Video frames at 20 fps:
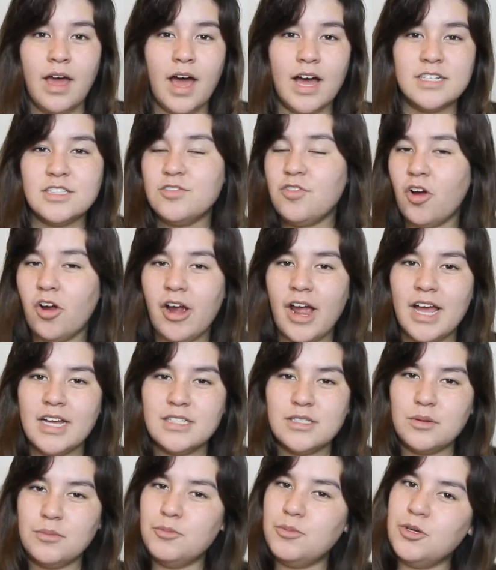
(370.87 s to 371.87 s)
As far
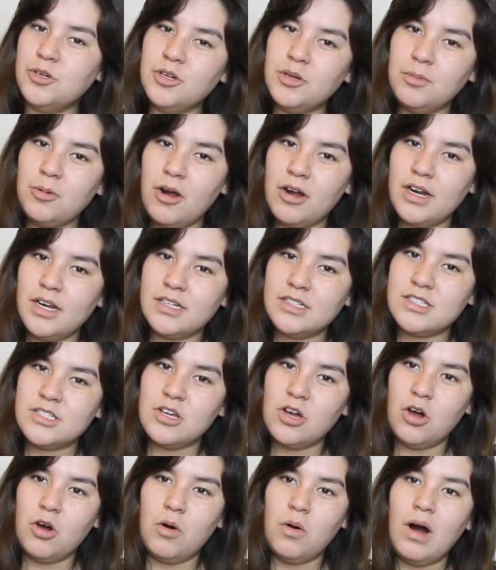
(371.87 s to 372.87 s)
as beauty products
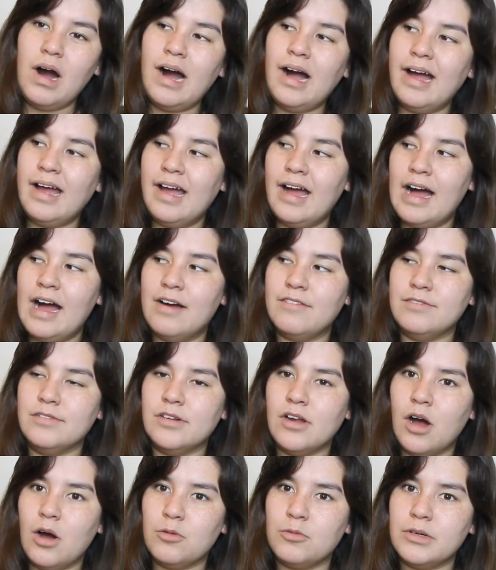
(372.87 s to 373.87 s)
go, I have
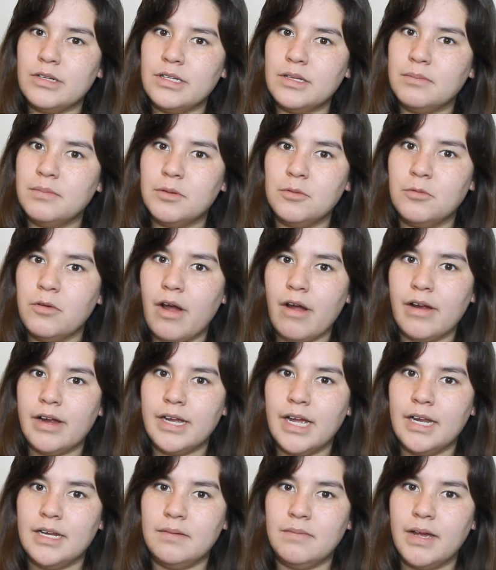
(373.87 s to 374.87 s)
not really been
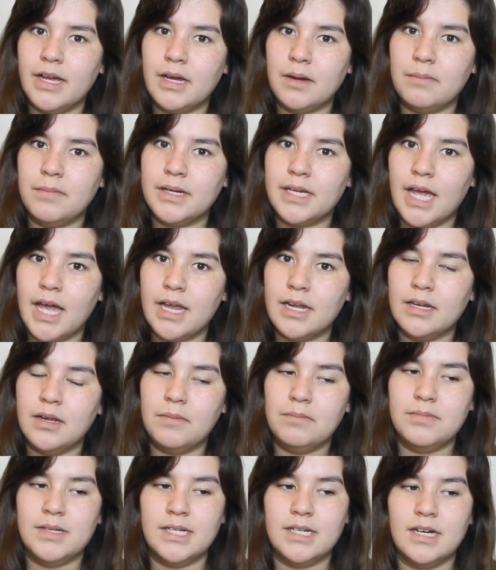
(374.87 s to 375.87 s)
wearing any makeup
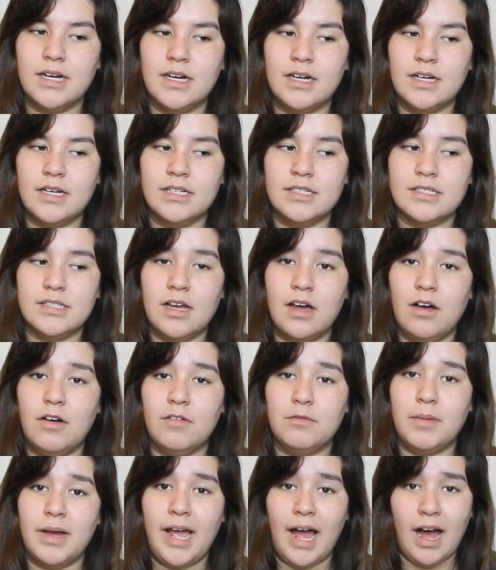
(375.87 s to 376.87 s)
again because
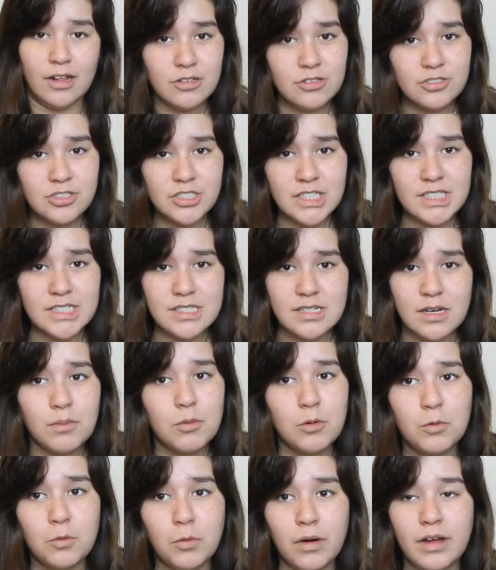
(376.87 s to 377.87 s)
of my allergies,
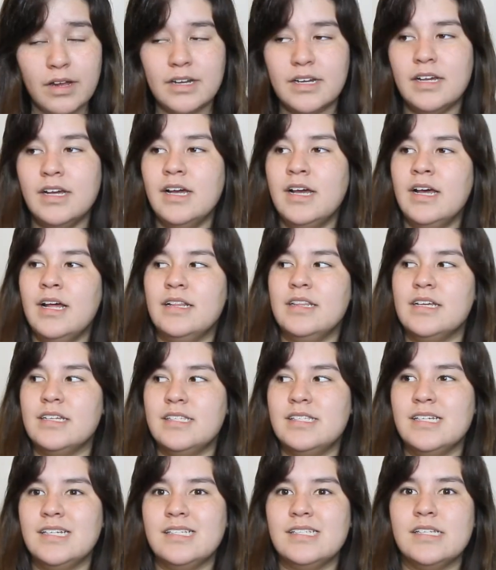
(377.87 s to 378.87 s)
number one. The
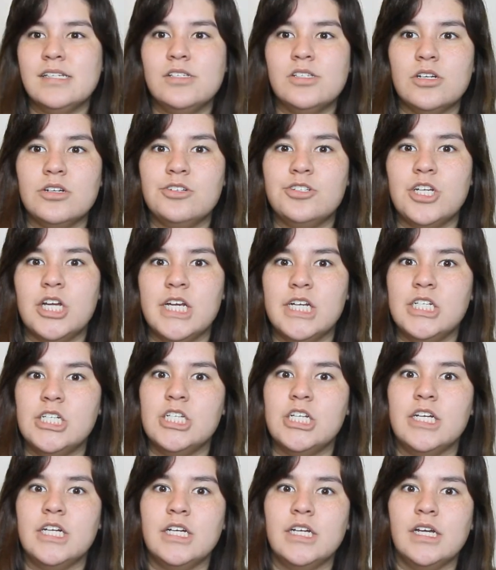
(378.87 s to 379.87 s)
seasons are
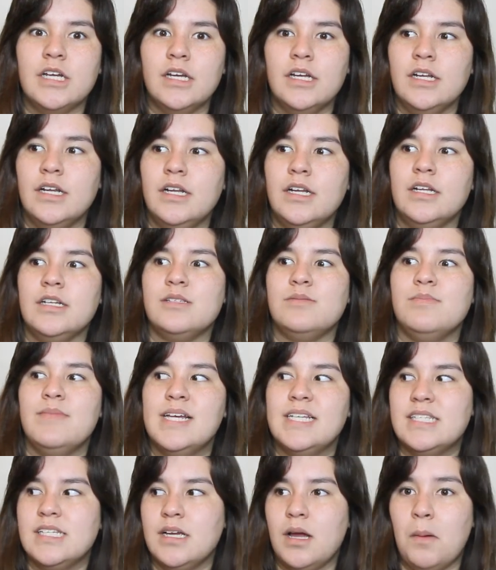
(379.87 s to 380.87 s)
changing and it is
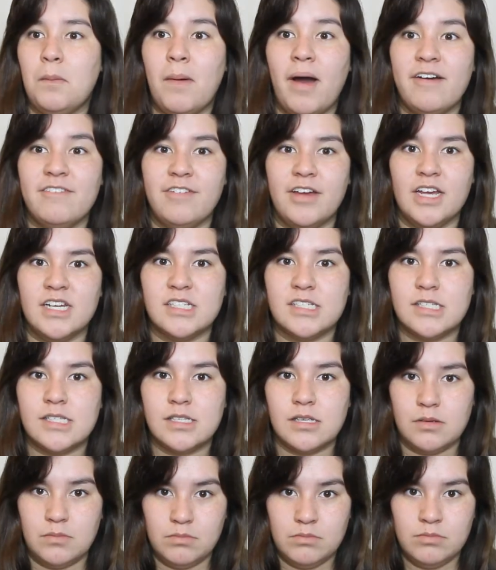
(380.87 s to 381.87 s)
messing up my
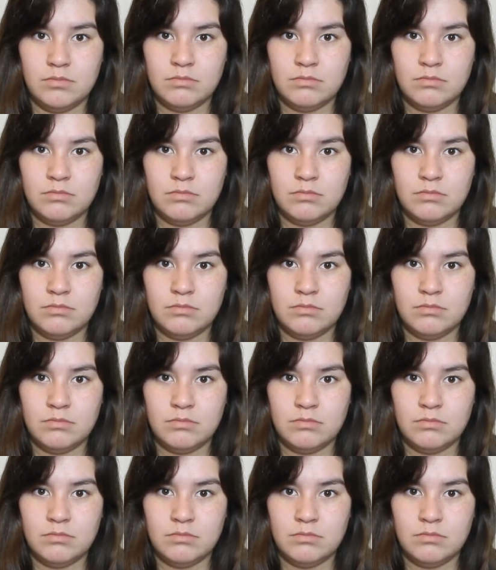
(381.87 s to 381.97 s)
face.